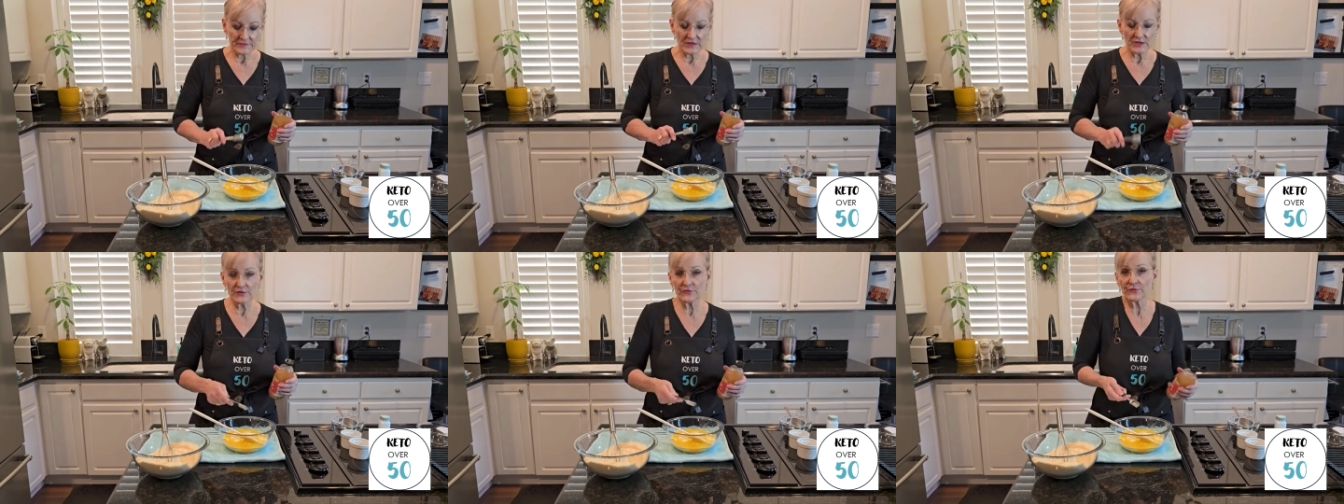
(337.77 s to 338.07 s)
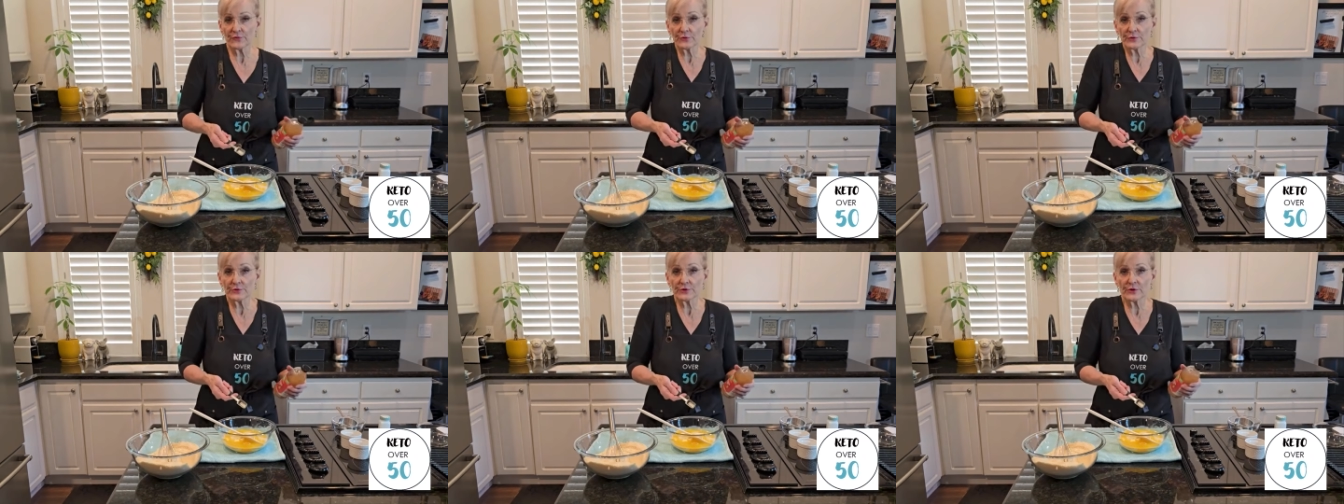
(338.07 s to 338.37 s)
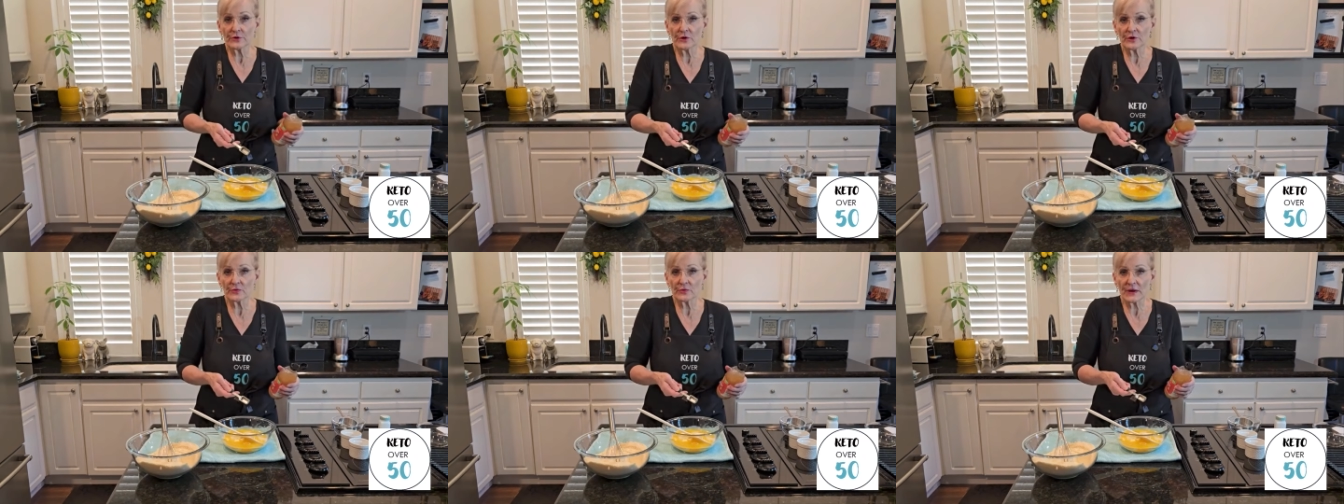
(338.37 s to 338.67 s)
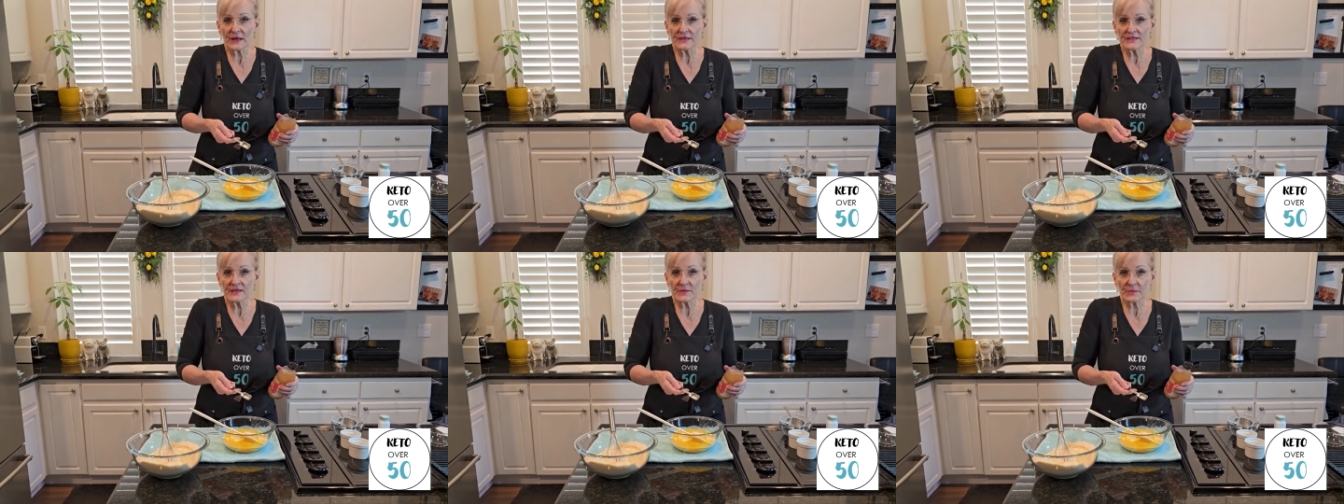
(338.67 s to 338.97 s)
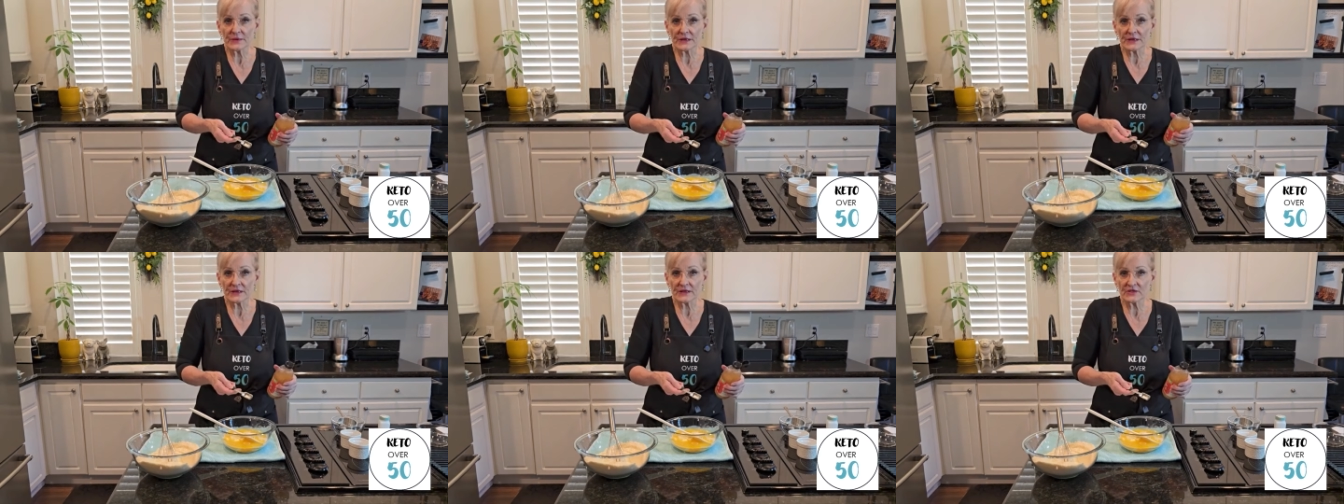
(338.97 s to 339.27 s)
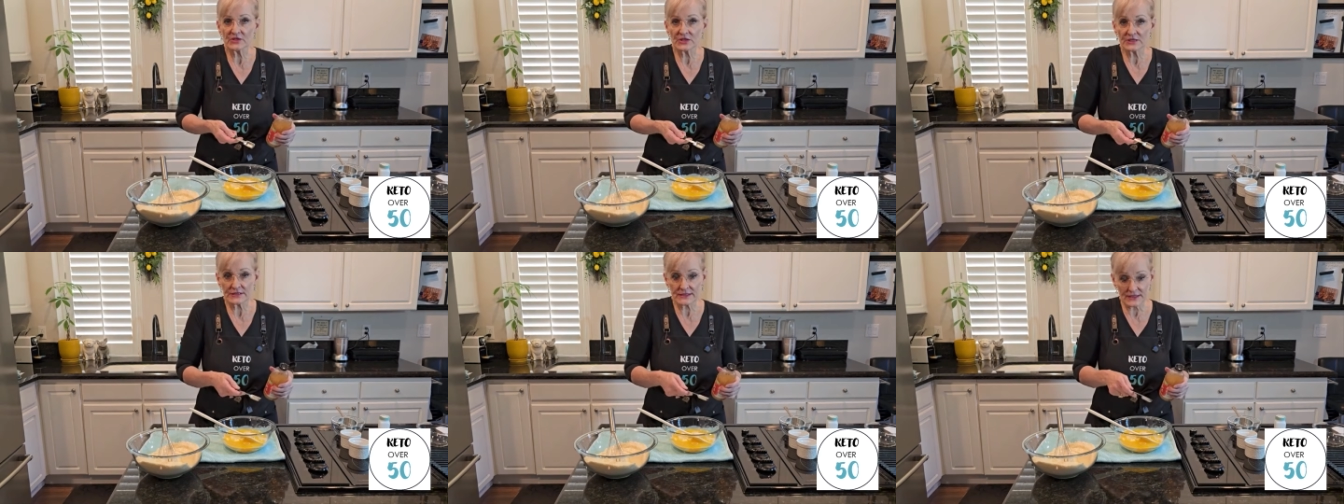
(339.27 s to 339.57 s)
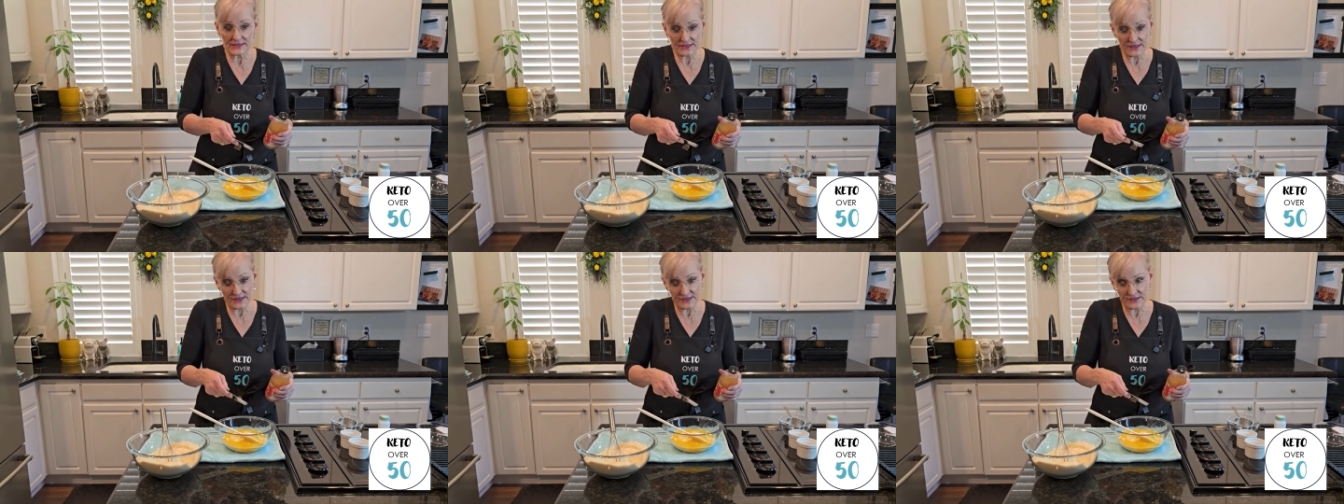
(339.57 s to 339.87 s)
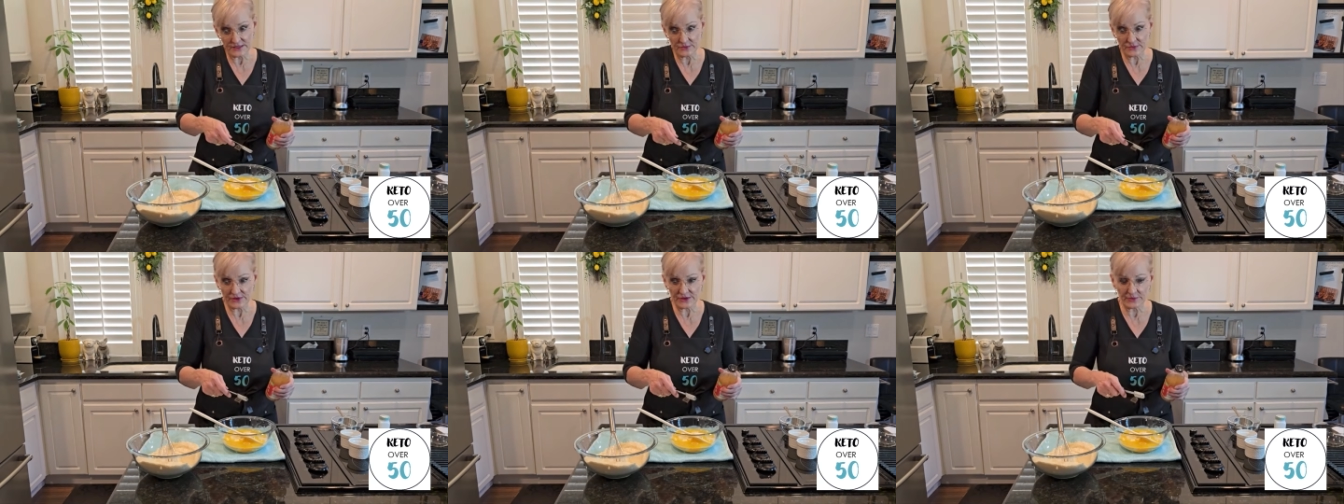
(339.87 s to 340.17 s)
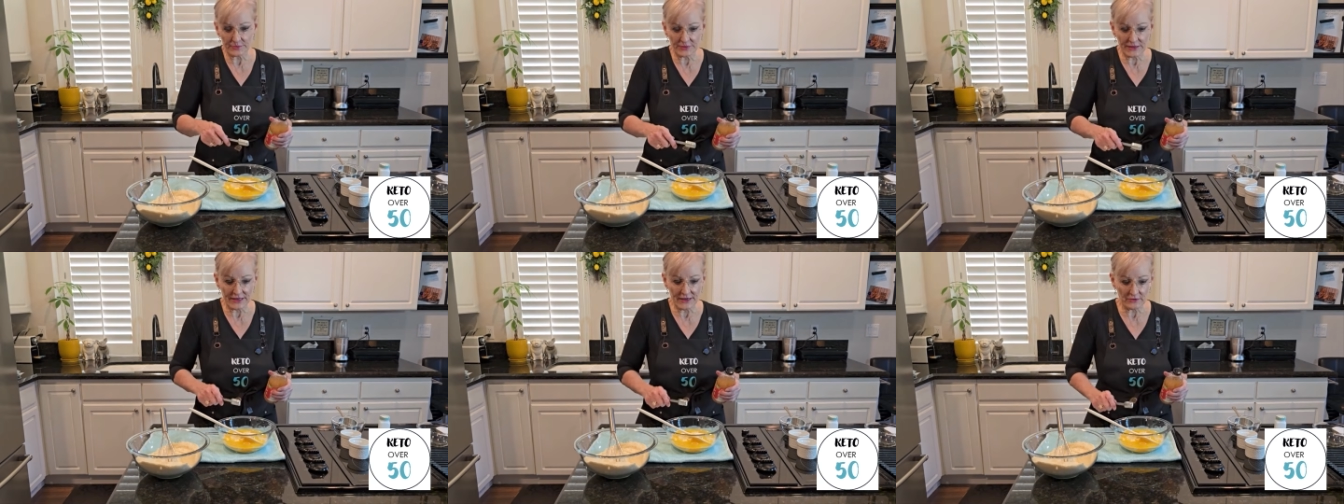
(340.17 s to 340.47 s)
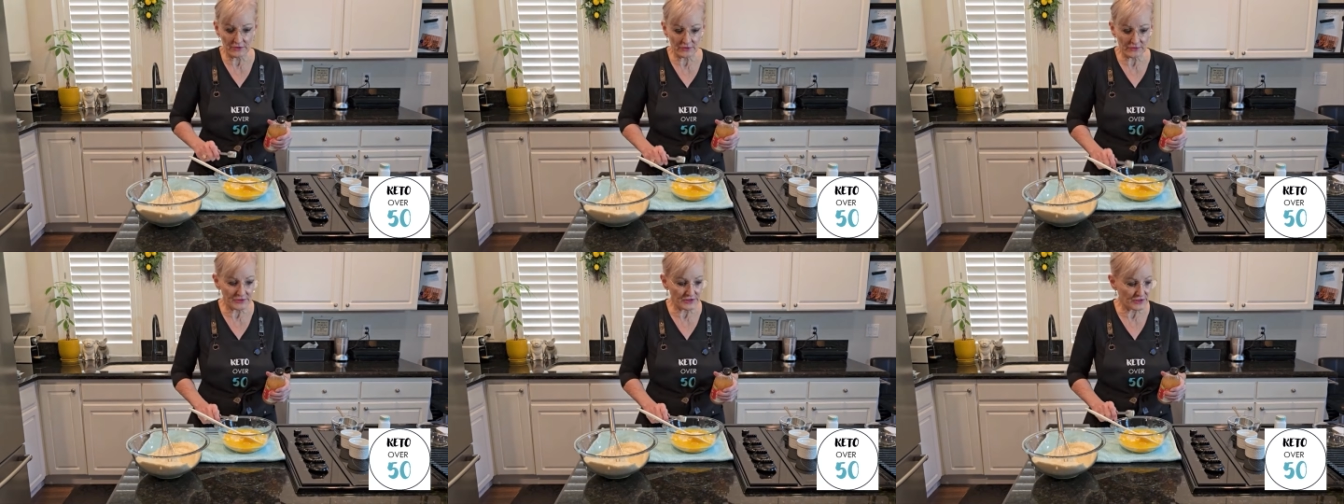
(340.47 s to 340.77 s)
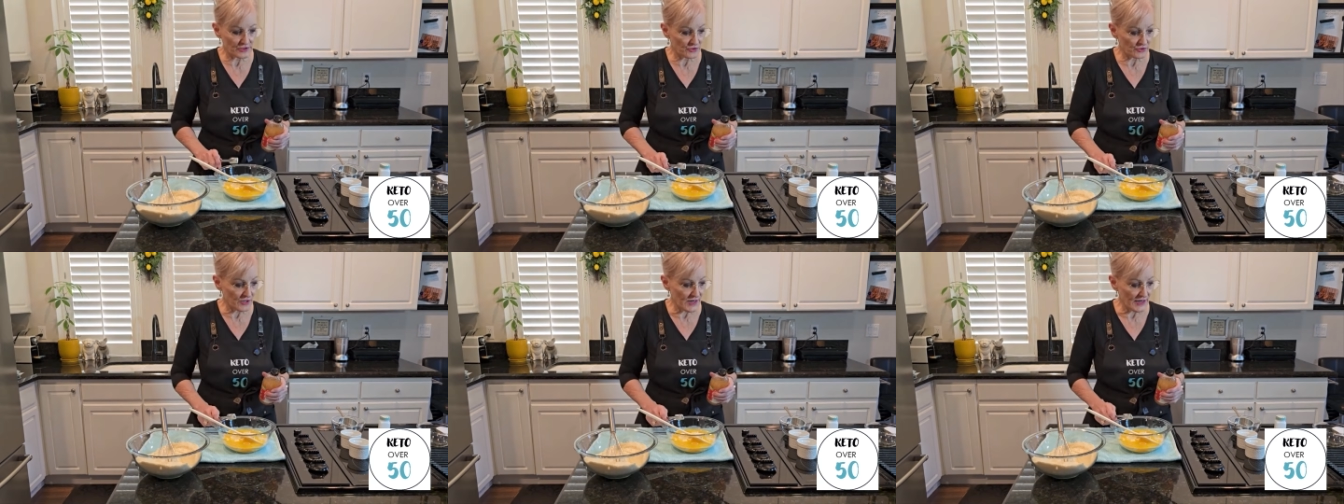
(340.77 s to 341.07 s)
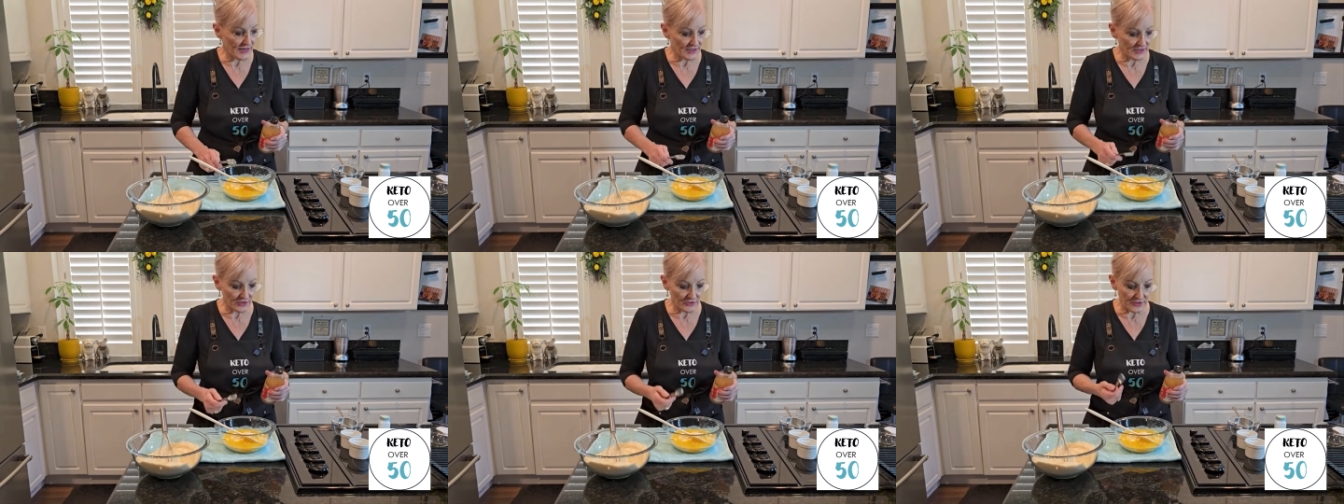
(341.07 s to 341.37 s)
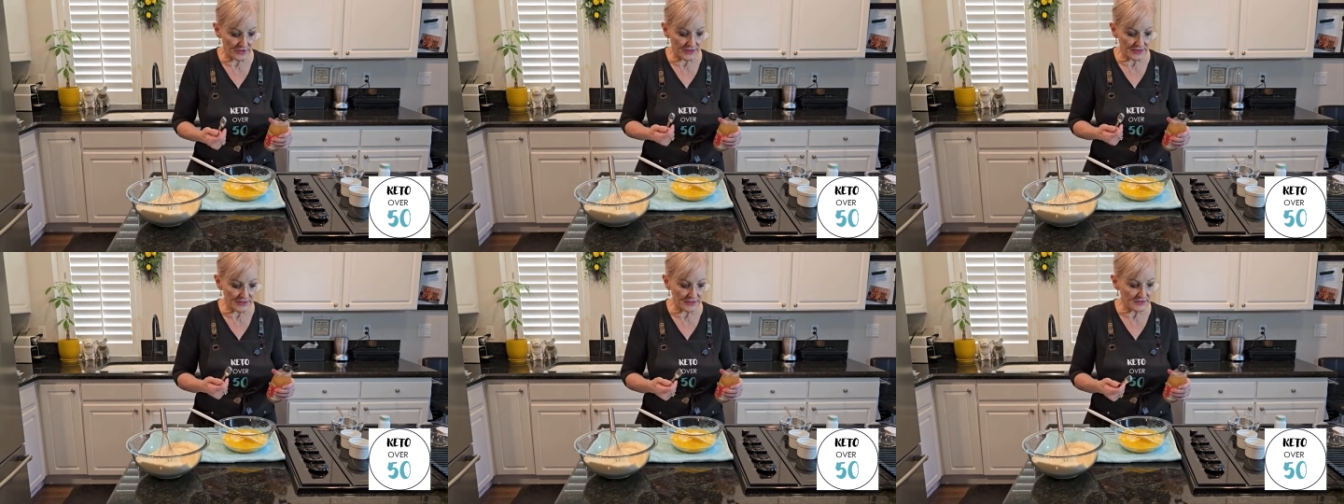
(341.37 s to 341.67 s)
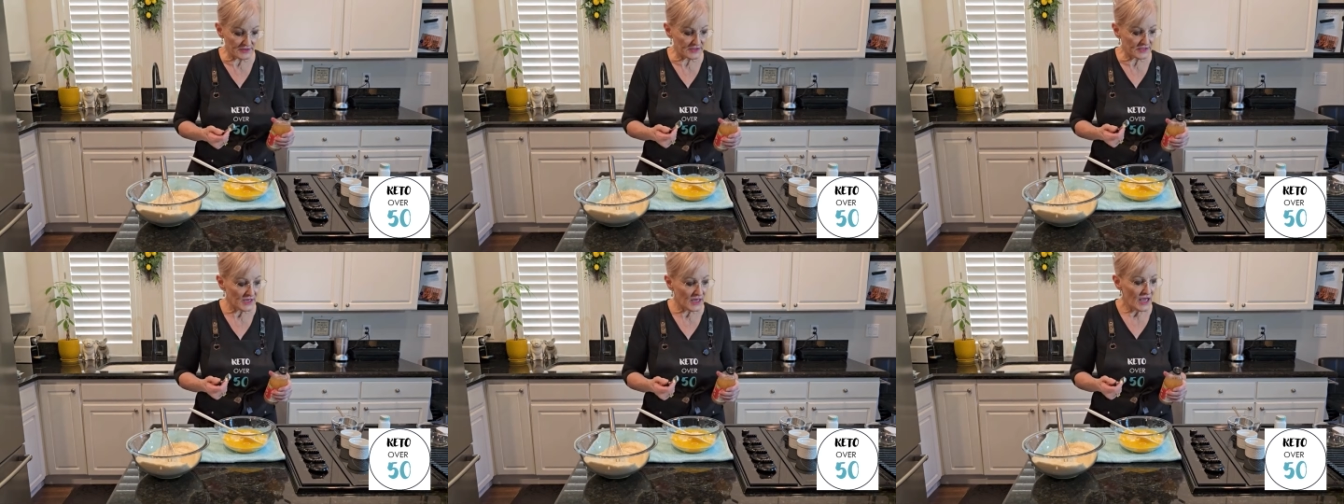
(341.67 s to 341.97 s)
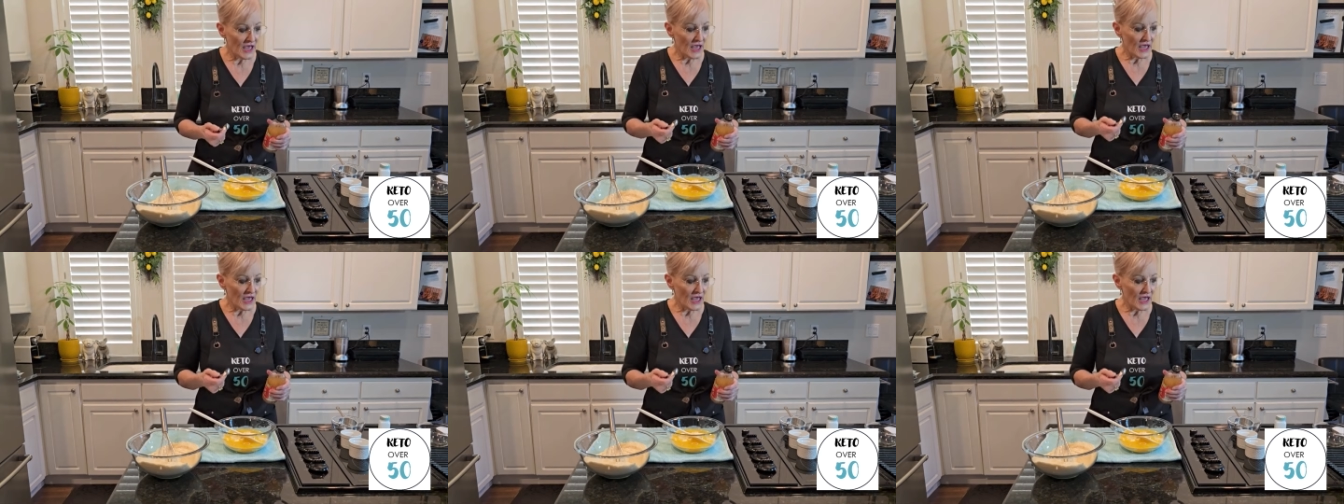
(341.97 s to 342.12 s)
you've ruined the whole recipe. Just like I did with the powder, with the dry ingredients.